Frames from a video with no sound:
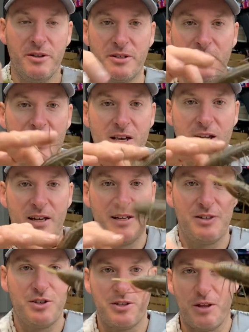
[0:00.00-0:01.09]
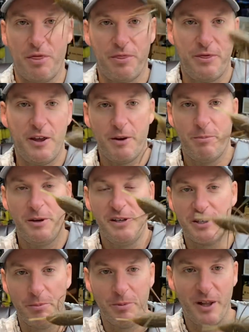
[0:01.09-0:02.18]
This it's just a thick
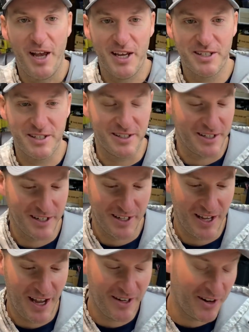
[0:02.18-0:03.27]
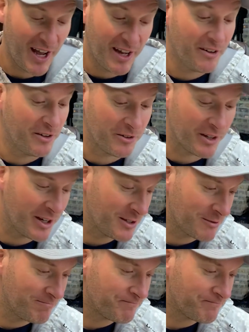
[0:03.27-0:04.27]
piece of plastic. I don't I don't know, guys.